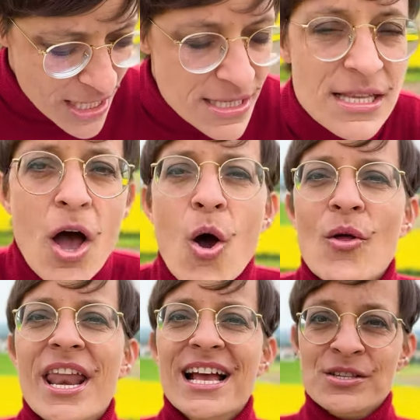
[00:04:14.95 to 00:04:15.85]
So
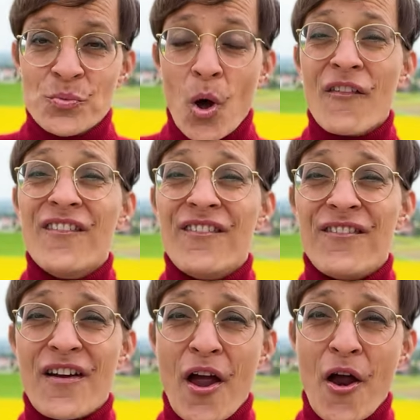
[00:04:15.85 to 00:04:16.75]
next
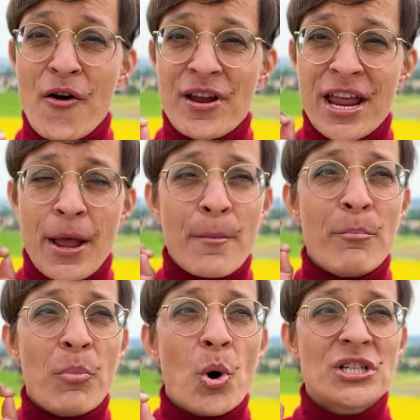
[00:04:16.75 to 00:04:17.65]
one, very
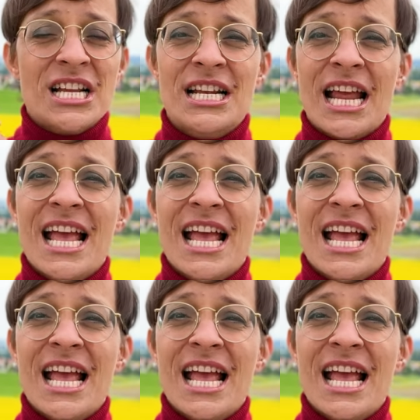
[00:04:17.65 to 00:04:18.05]
important.